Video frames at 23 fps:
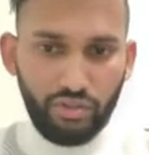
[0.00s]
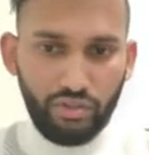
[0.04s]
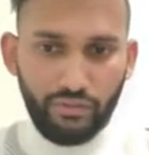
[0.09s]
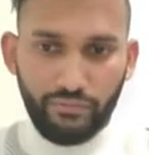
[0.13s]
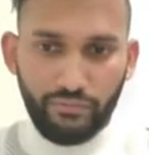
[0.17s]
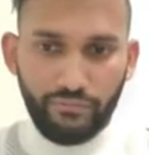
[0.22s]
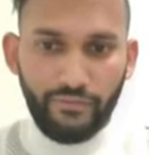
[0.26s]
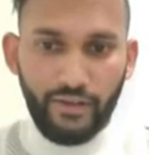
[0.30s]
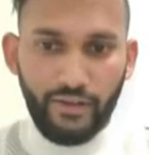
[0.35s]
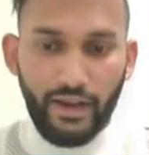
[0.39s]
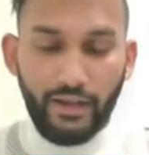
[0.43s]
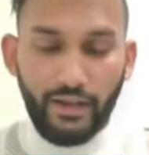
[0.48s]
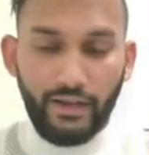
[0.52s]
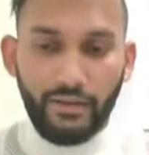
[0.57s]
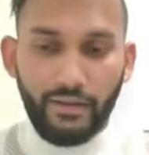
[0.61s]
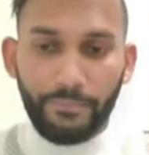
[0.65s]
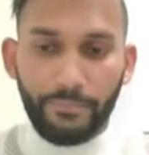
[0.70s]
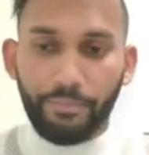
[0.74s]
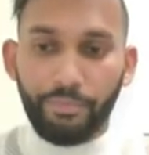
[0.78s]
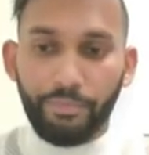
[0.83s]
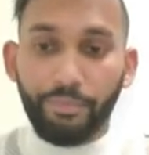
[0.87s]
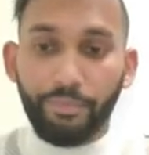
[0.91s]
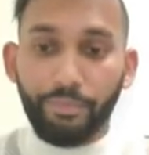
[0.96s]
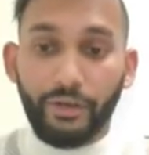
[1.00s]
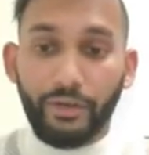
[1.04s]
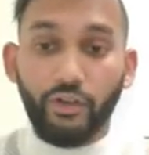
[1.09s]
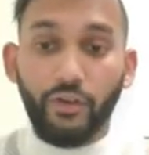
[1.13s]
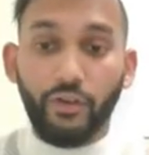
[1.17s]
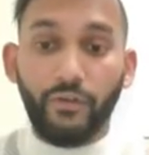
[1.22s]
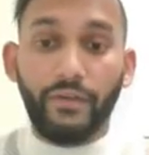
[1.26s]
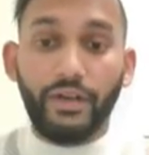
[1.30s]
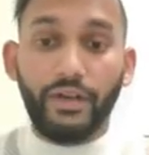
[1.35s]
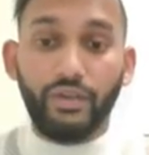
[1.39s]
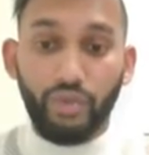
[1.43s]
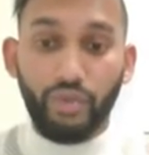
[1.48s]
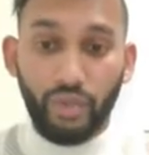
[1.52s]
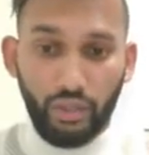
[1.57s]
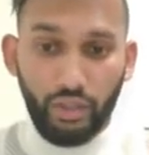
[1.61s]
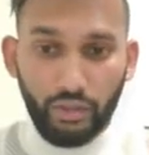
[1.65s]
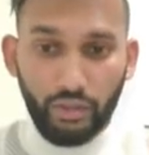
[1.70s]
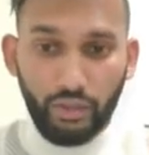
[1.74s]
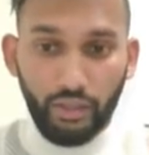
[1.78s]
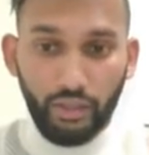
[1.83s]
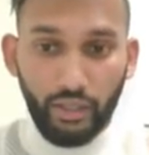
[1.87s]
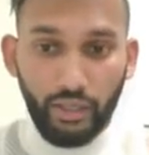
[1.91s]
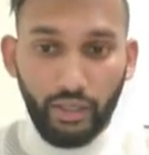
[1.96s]
fine, but your
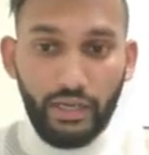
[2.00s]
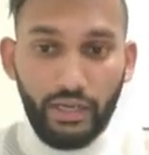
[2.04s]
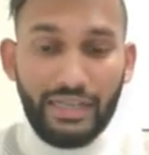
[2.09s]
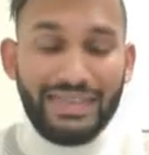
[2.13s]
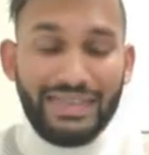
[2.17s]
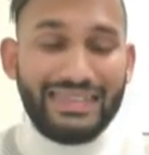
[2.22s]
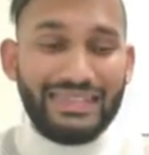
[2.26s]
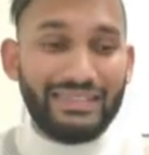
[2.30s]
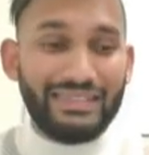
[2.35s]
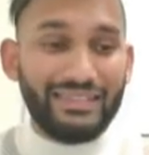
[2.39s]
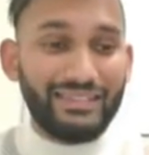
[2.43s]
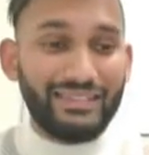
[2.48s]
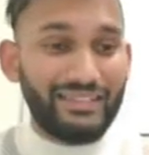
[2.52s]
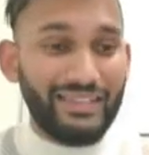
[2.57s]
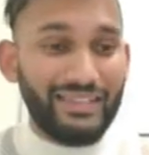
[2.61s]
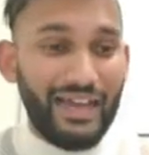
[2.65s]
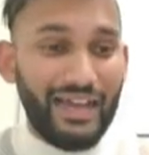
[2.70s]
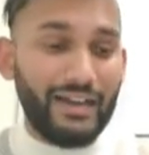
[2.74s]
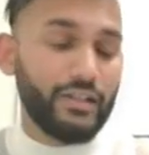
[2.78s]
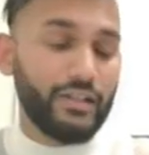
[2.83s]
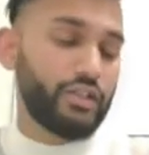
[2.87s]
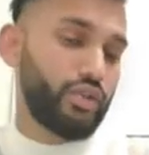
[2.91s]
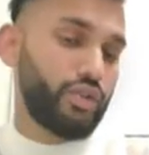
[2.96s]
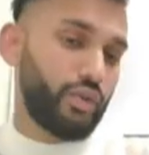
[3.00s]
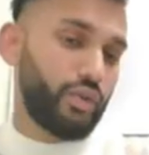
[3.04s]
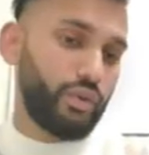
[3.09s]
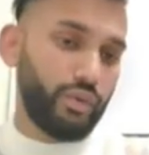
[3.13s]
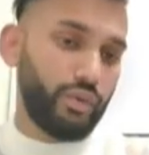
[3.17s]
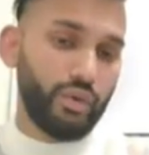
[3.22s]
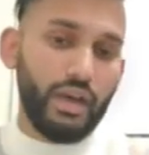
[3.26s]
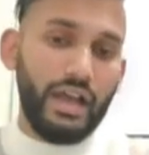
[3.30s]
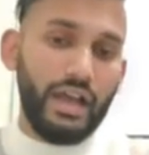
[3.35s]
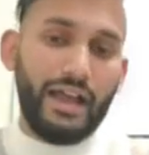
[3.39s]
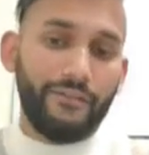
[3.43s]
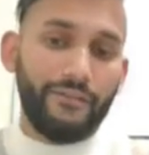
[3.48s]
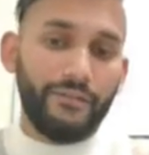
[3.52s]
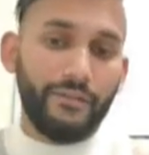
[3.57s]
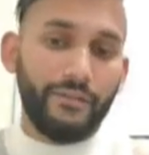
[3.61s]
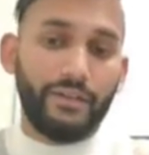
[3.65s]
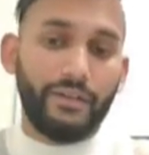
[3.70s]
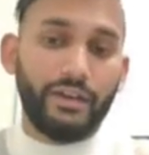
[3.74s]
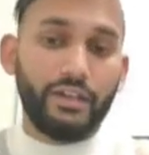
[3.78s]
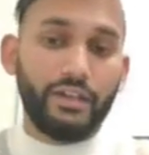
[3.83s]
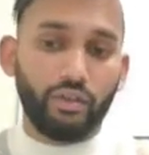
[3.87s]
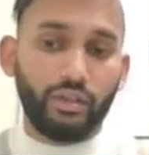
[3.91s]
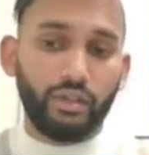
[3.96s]
ventricular starts to have the
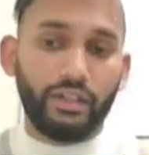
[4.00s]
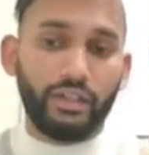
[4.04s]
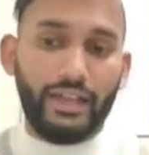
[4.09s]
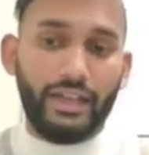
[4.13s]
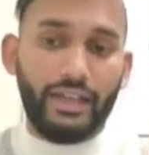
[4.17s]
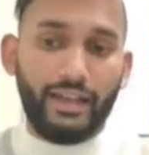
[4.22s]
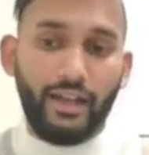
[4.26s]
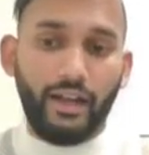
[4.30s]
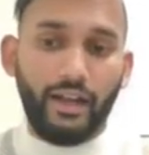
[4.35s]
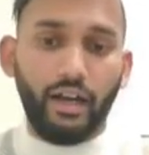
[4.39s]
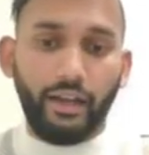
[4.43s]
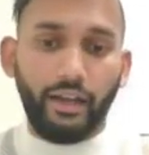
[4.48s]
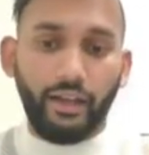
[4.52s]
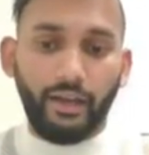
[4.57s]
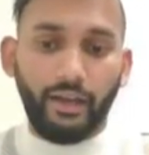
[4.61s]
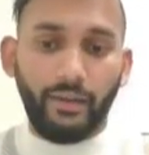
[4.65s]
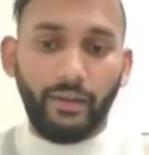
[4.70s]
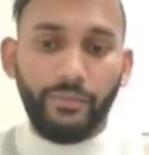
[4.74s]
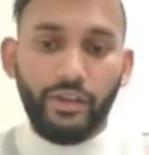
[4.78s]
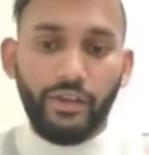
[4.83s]
ventricular tachycardia.